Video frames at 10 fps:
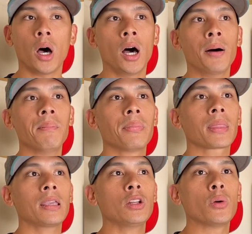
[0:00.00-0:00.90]
Um,
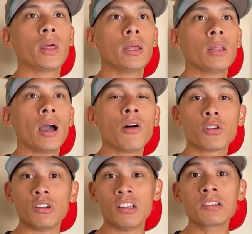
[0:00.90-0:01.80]
you know, they, they offer
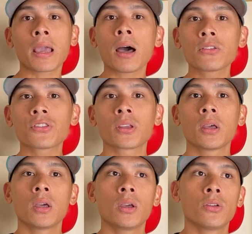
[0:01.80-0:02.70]
discounts
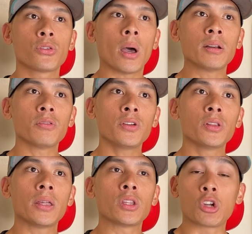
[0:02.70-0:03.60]
so I don't feel
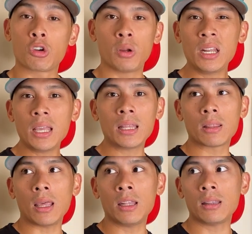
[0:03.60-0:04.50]
that they're greedy in,
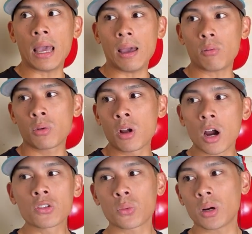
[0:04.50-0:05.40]
in that
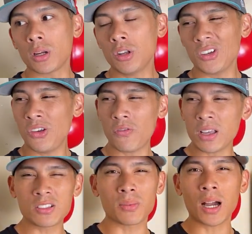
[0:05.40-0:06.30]
regards where, you know, you find
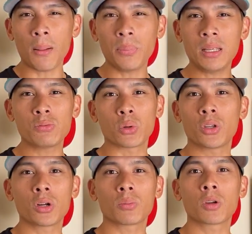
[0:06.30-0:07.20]
some companies where
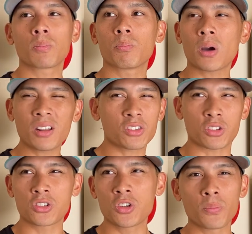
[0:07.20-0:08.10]
their, their products are
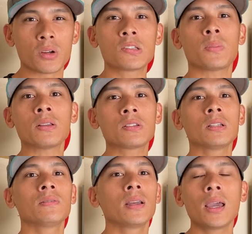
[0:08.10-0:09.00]
super expensive